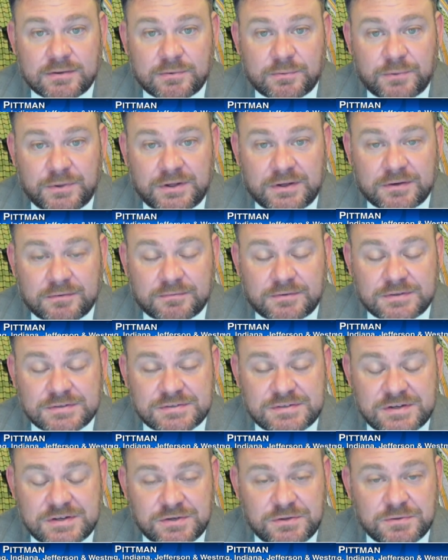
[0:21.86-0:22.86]
We have
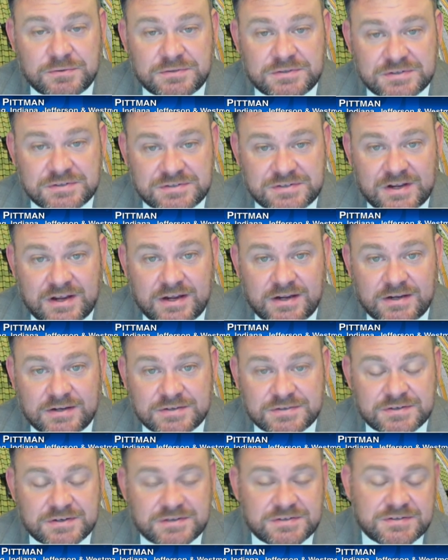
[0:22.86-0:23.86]
continued to say,
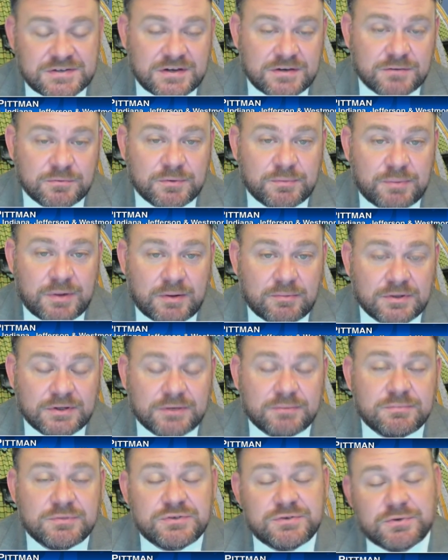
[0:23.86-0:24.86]
as a Senate
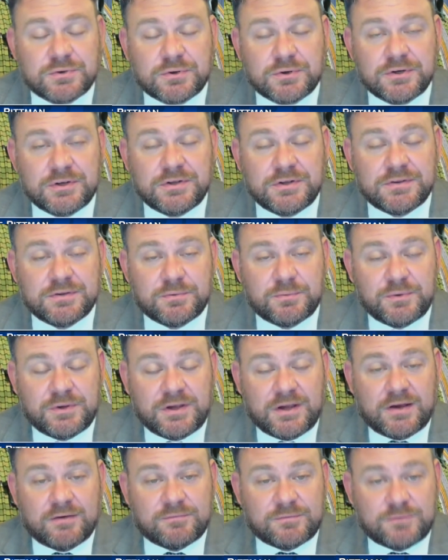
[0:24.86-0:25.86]
Republican majority, that we
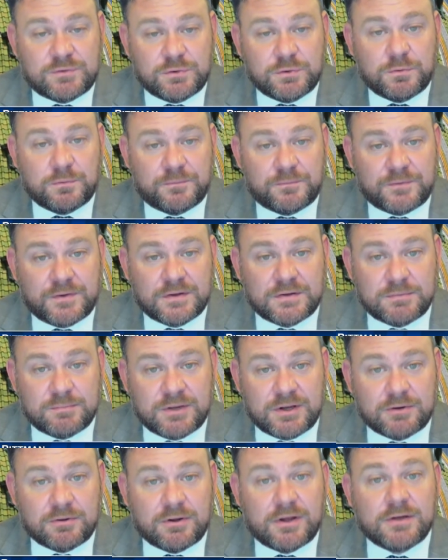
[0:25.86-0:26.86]
have two
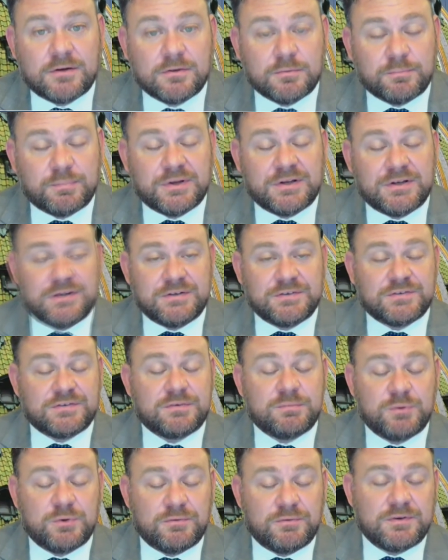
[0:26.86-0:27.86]
fundamental underpinnings
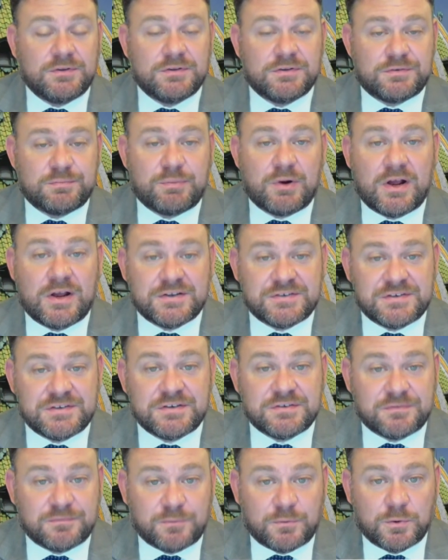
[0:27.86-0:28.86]
to moving this
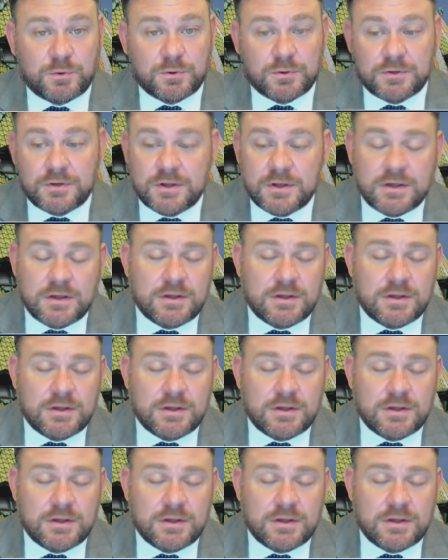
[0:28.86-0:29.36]
process forward.